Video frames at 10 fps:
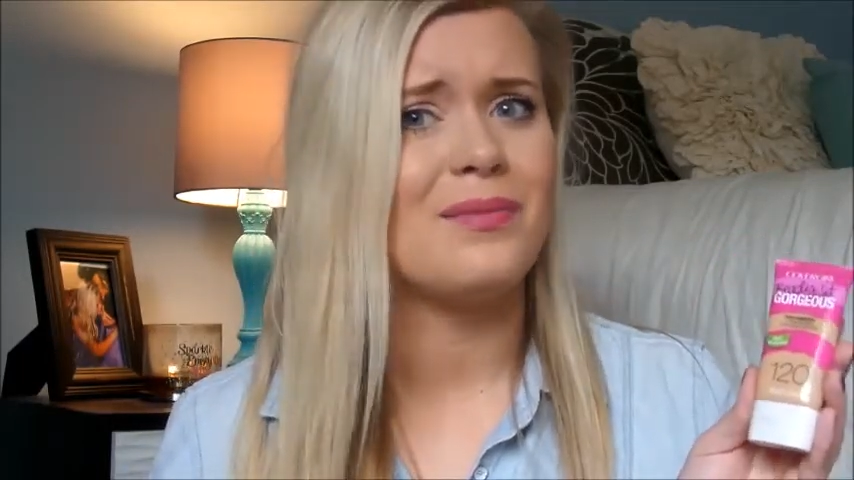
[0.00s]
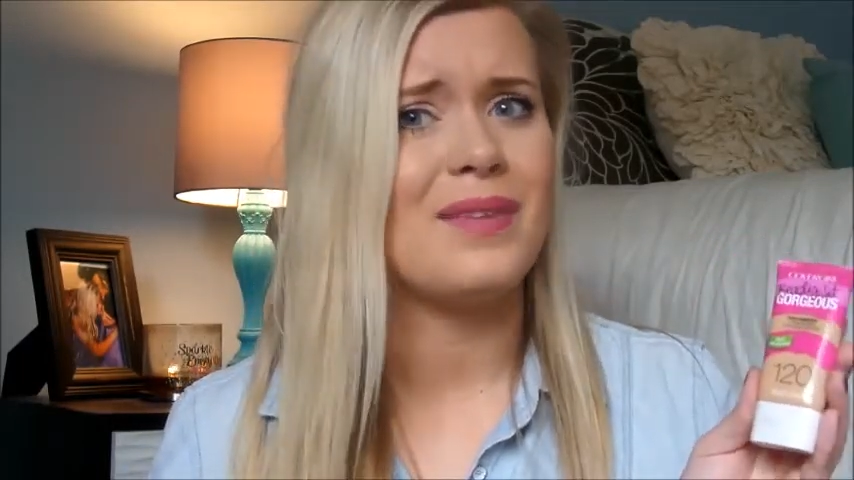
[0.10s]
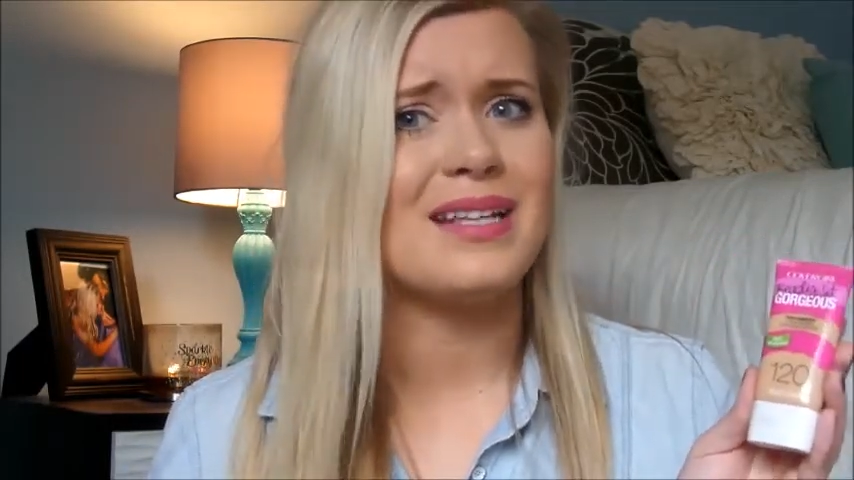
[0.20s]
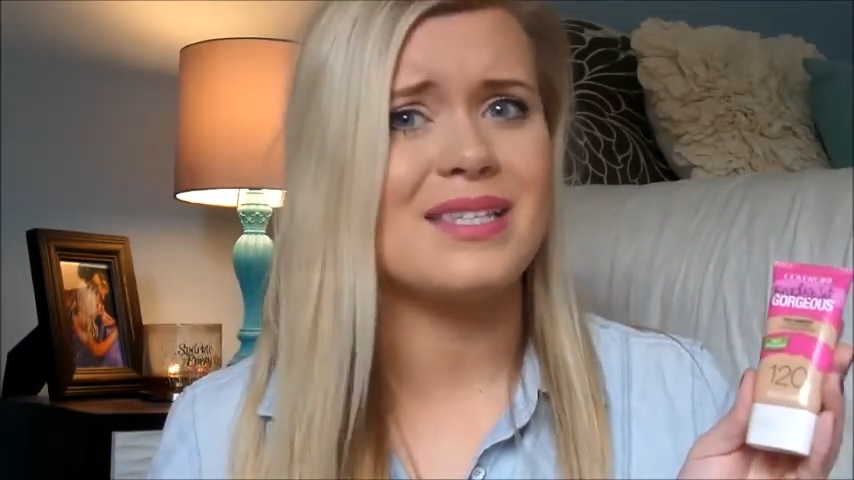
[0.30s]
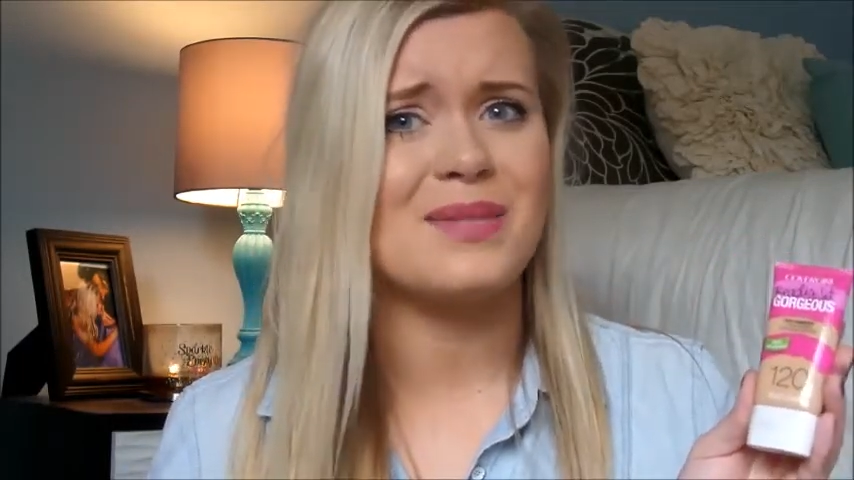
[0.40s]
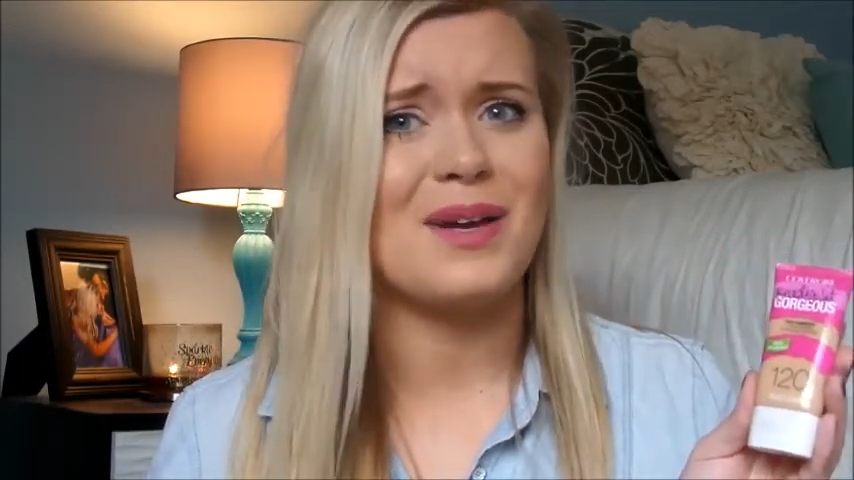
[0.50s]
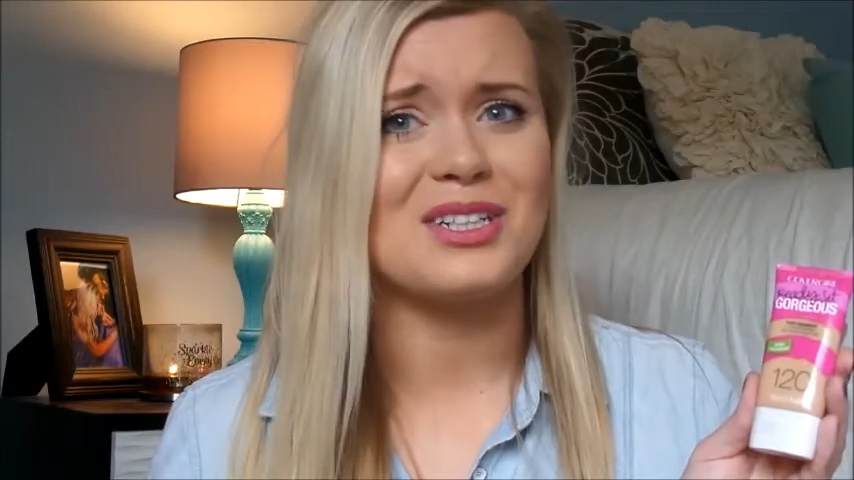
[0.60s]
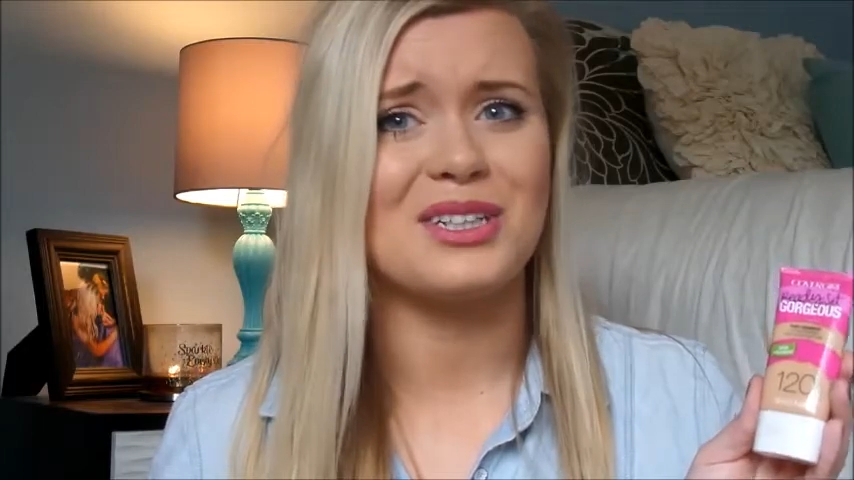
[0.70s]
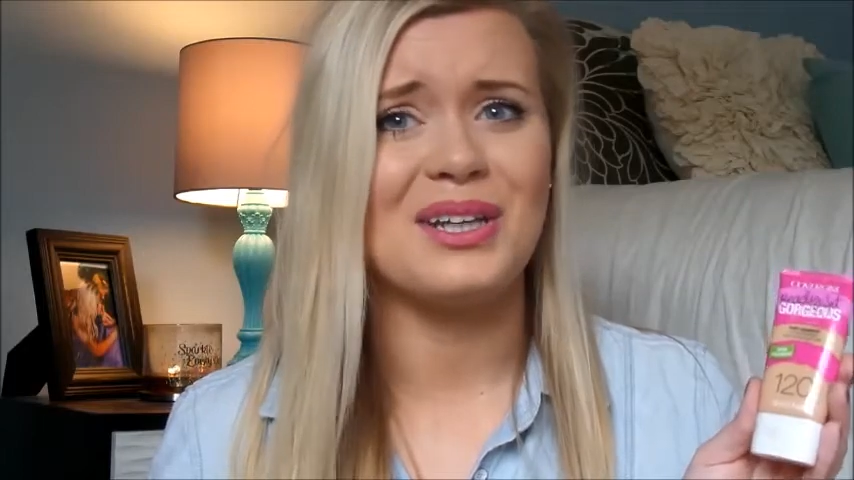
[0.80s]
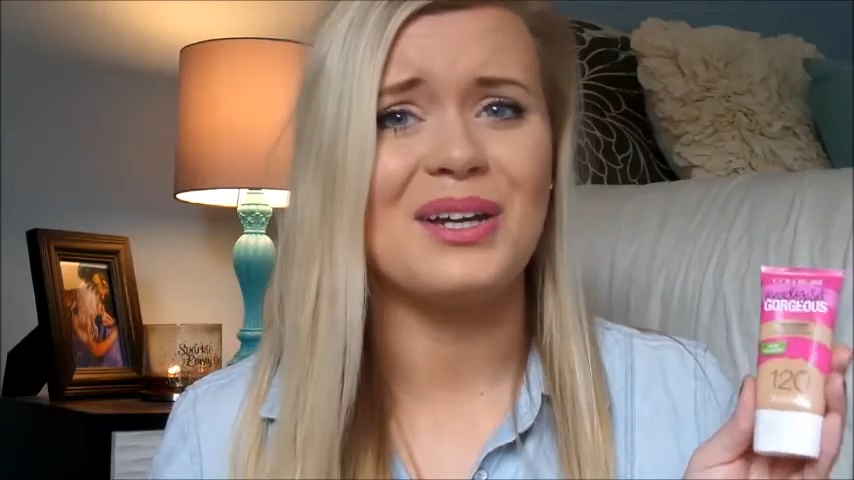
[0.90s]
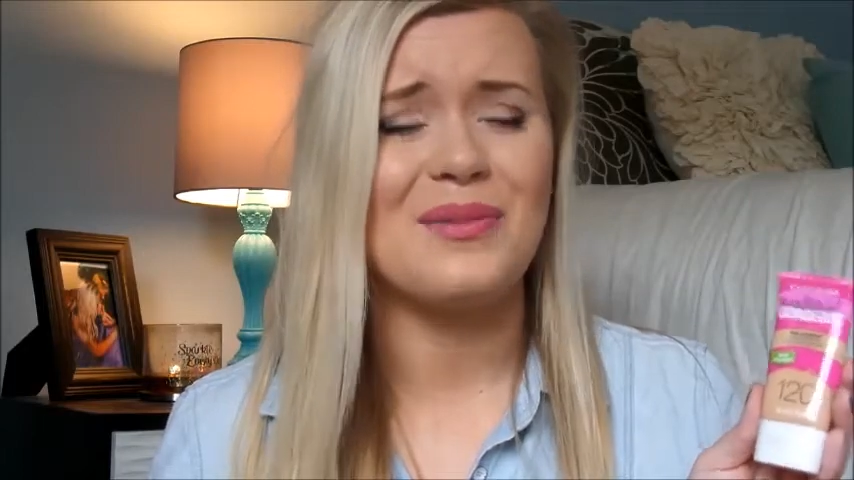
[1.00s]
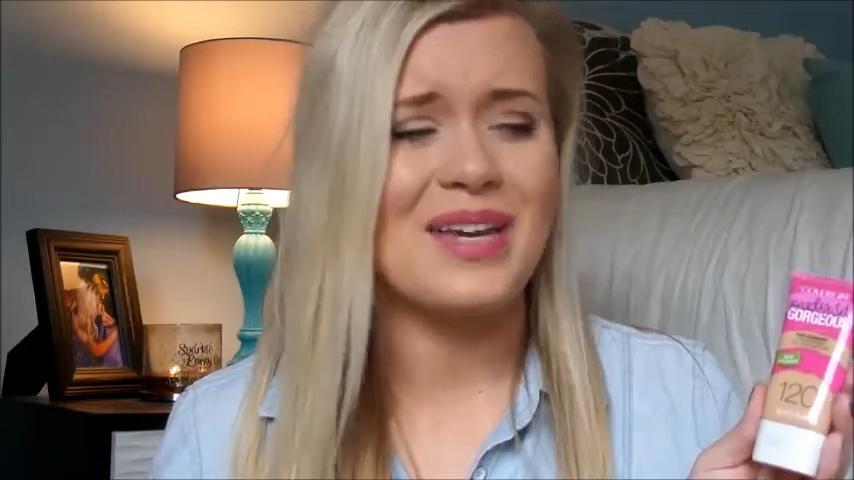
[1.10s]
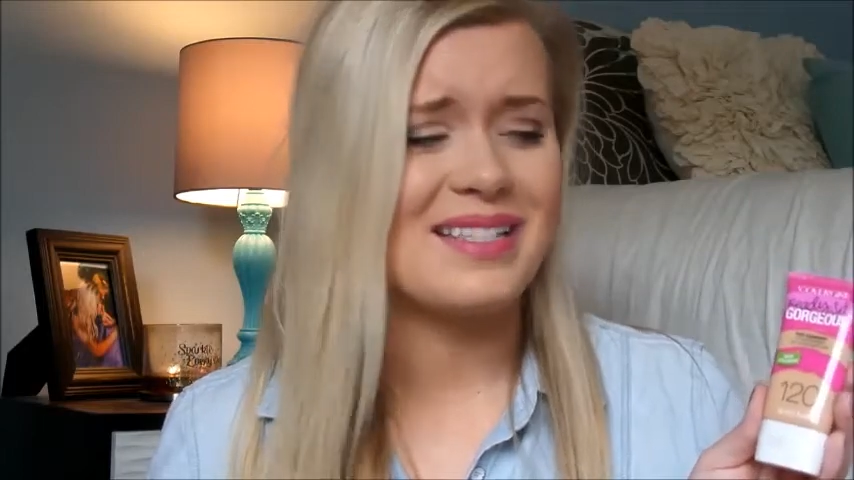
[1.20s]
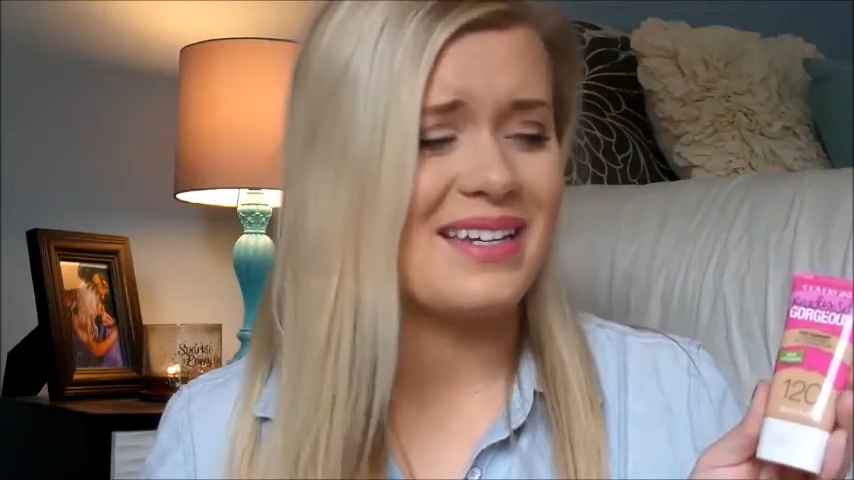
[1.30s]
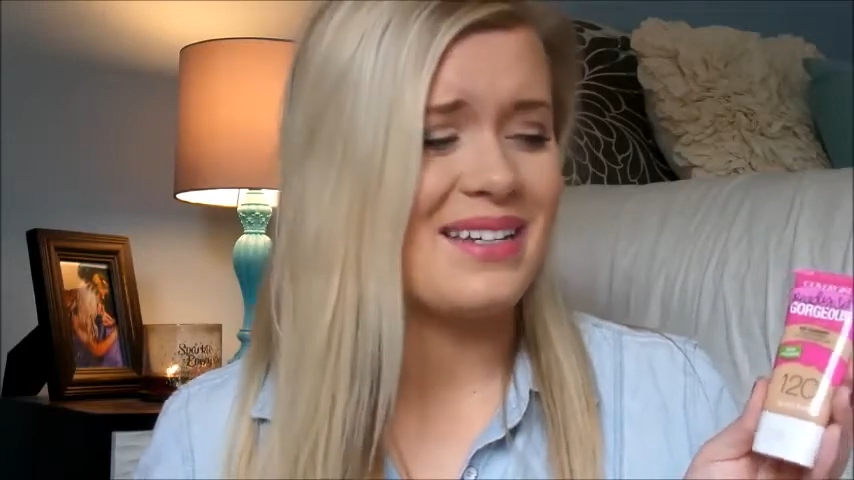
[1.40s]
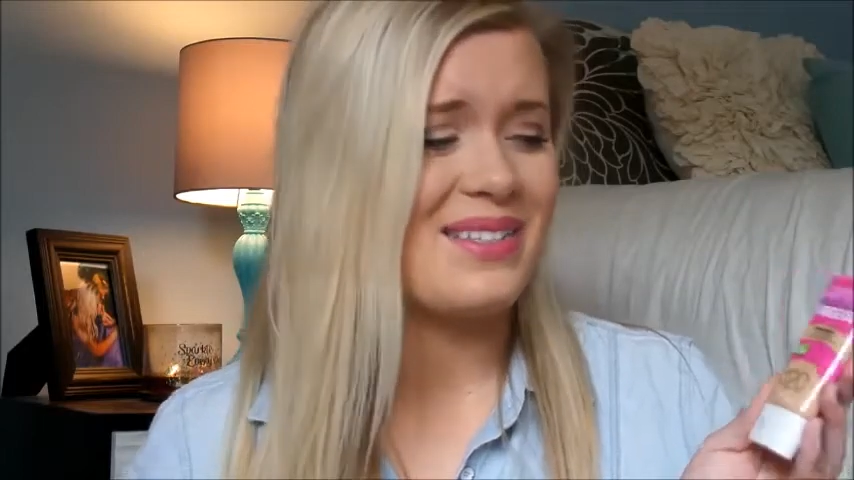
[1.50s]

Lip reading: it's especially amazing,